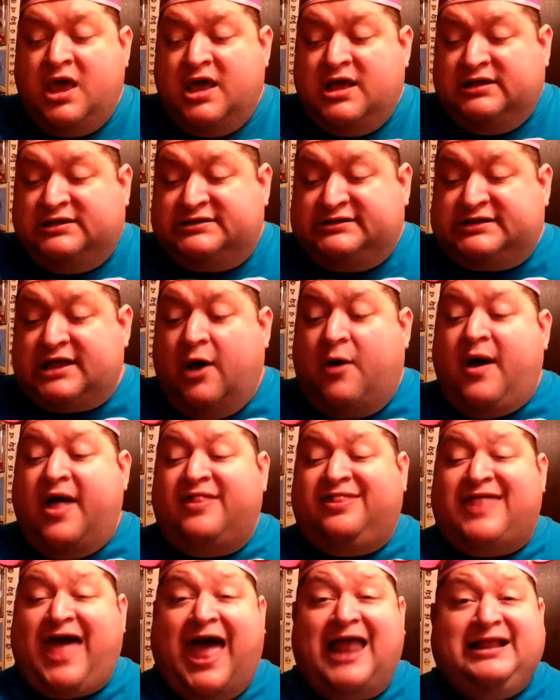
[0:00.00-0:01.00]
So
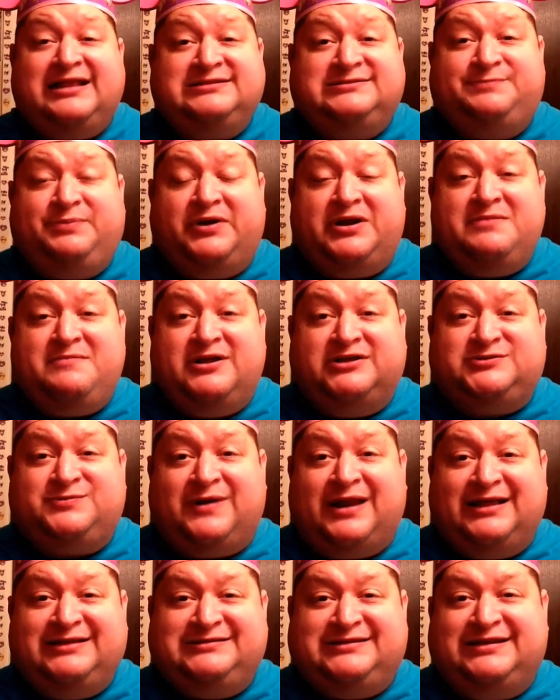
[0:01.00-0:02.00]
that is pretty much
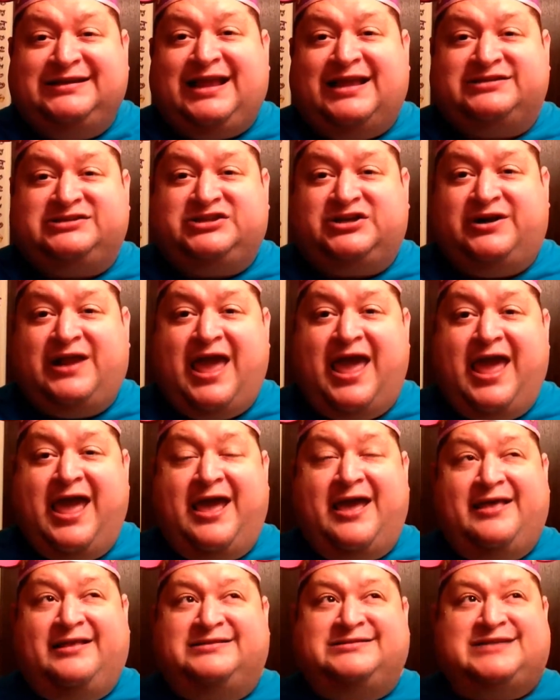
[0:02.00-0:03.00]
what I did yesterday.
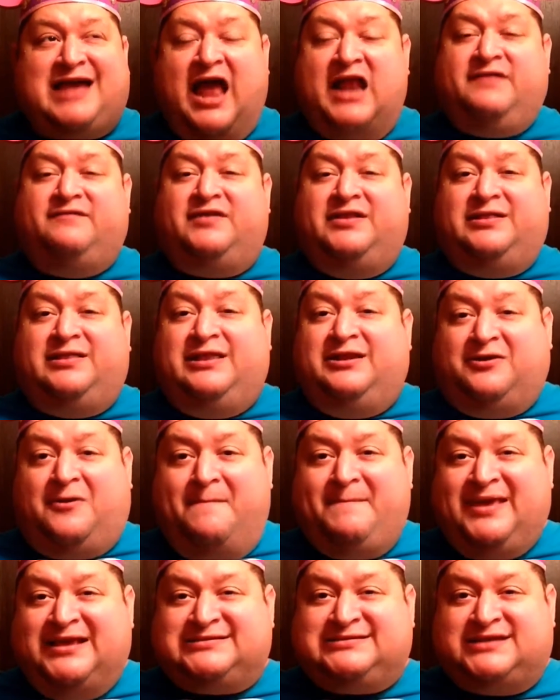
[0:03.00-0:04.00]
It's kind of a little
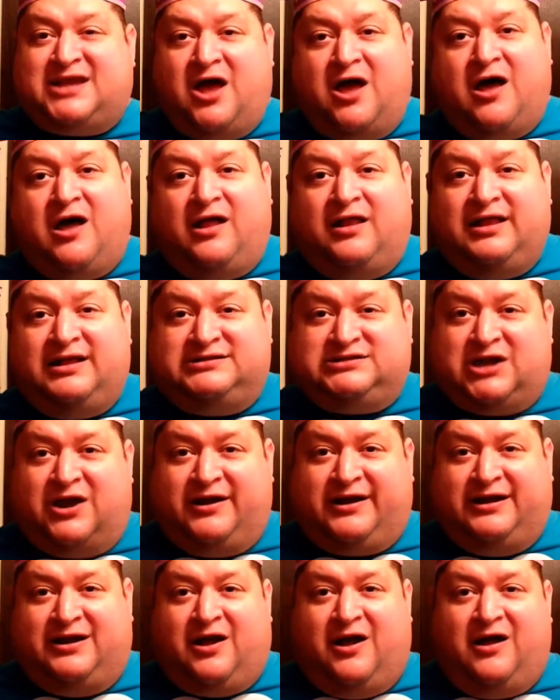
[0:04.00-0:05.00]
mixed haul, a
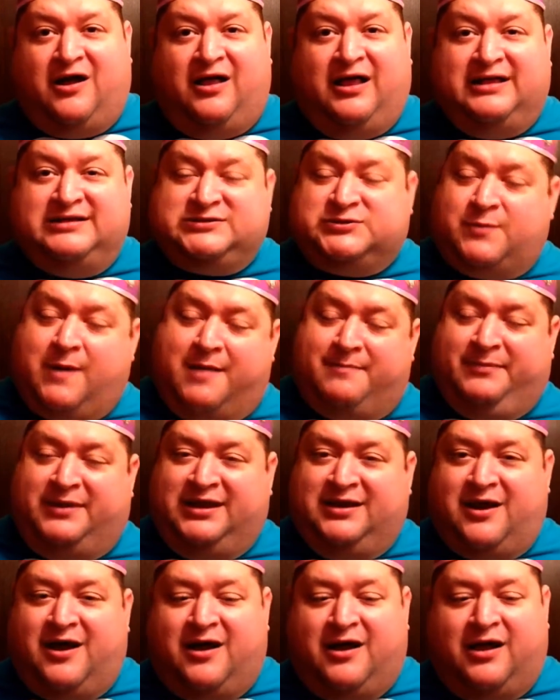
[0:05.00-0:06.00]
Target haul, a swap
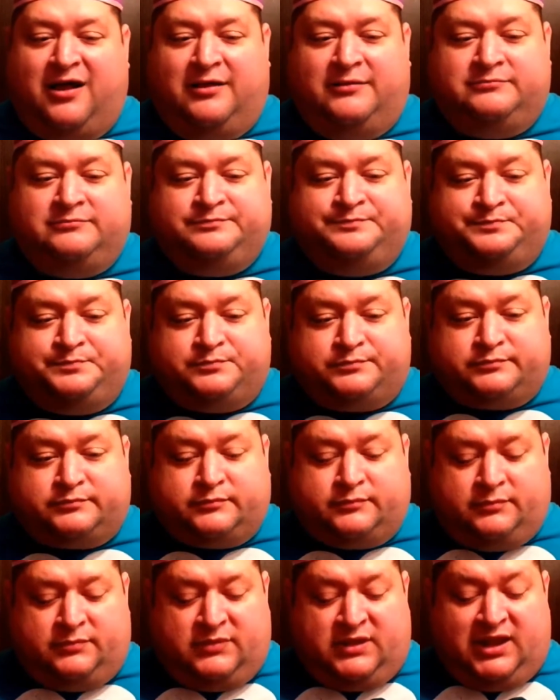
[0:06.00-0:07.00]
meet haul.
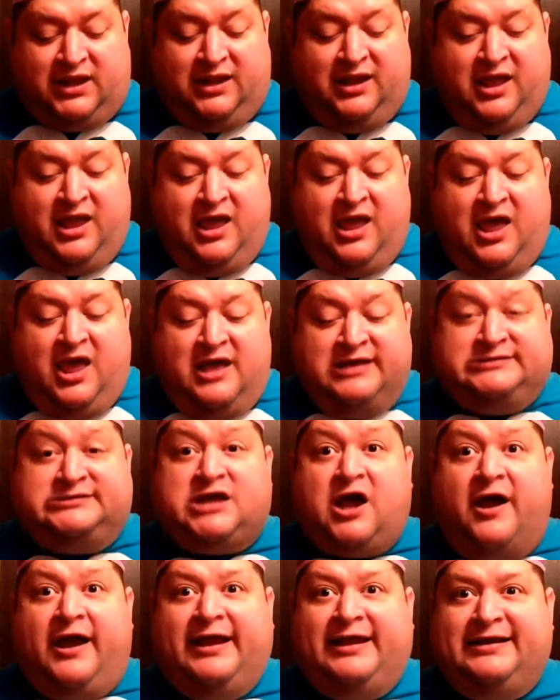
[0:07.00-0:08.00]

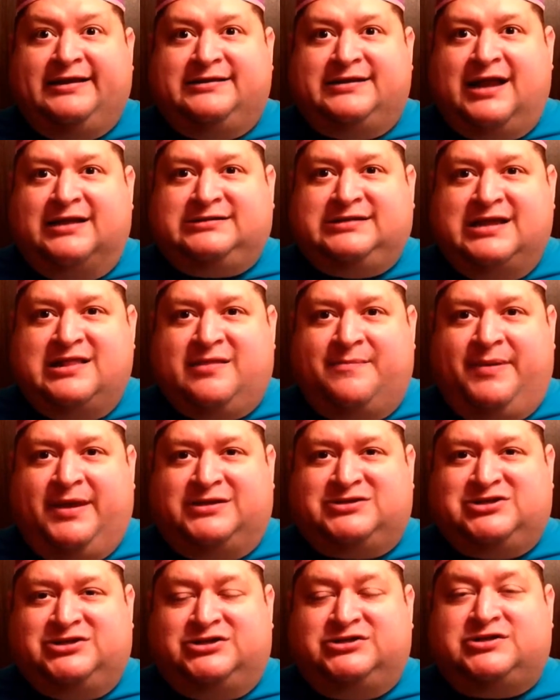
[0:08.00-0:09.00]
Sorry I did not take the
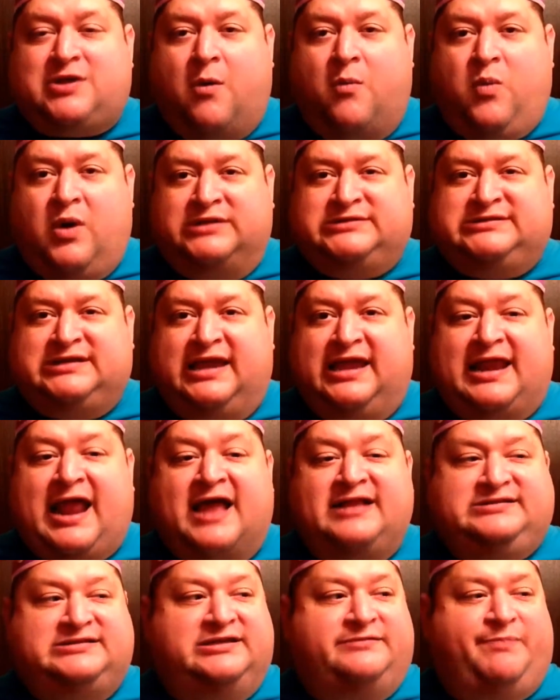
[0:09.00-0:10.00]
pictures once again. I
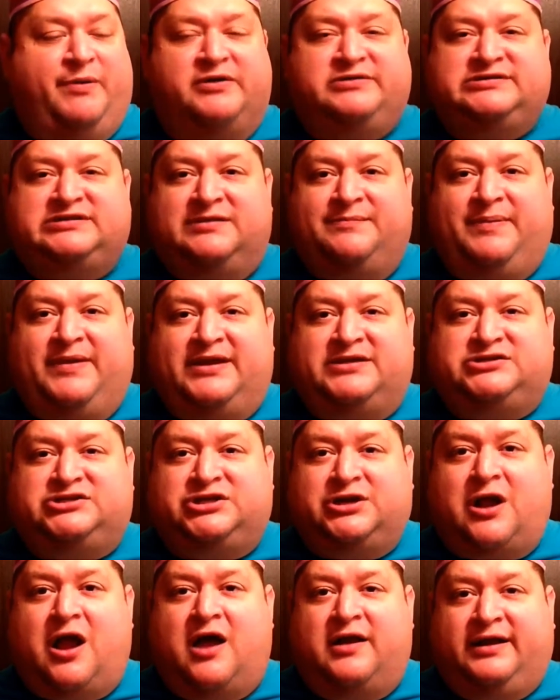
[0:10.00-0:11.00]
did post a
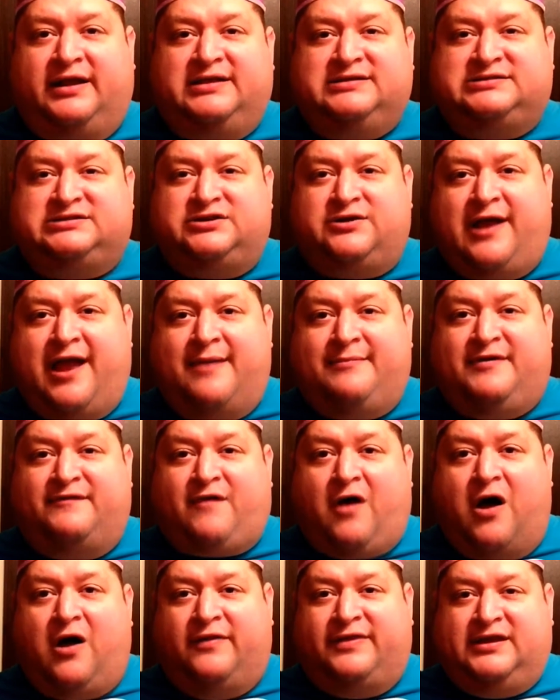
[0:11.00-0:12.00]
picture on Instagram of
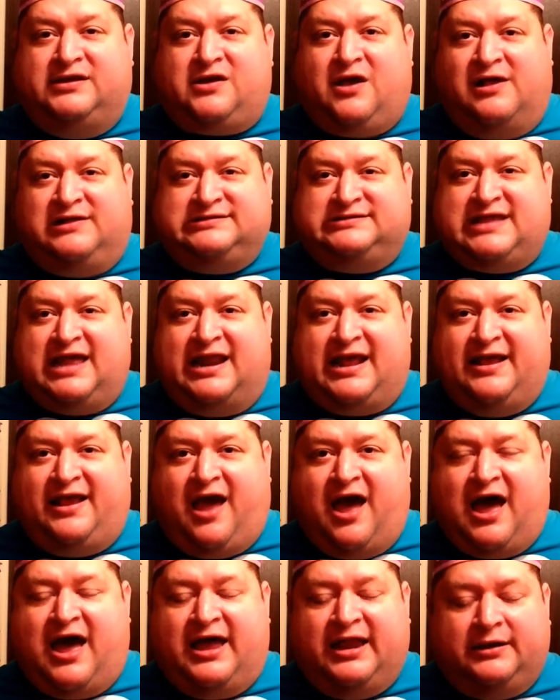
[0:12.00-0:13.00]
all the dolls that I
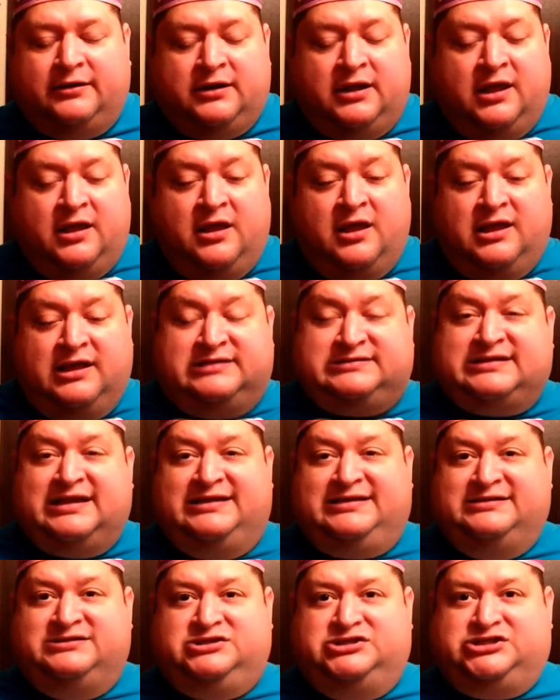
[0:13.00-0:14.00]
got because I
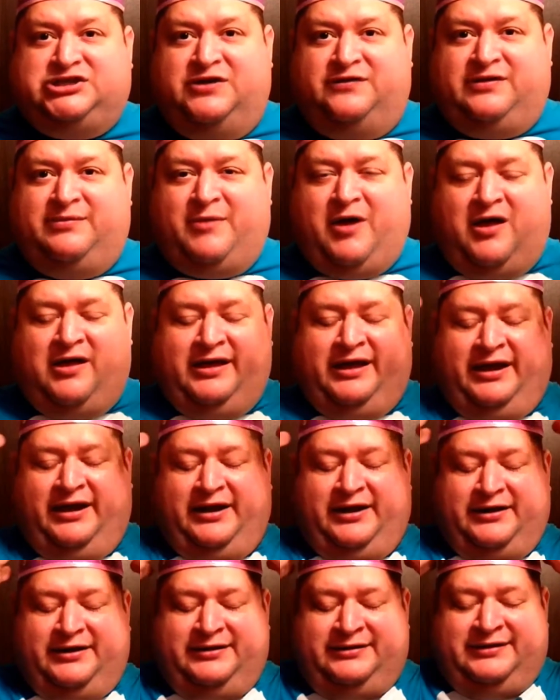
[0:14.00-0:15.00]
didn't show them all
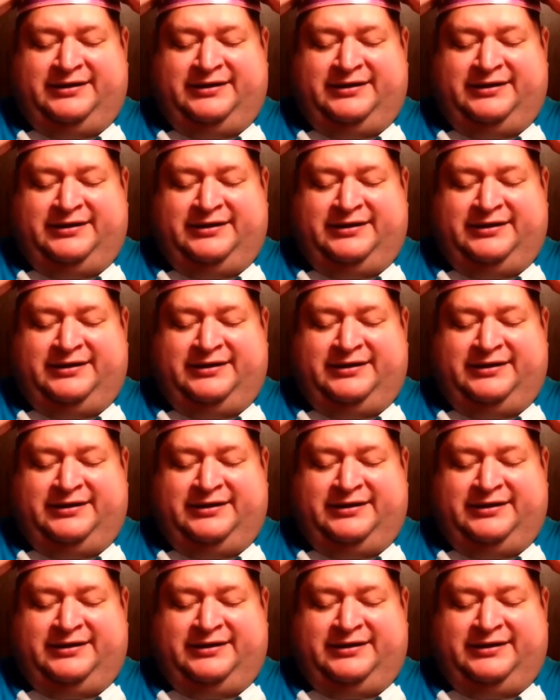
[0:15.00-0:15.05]
here.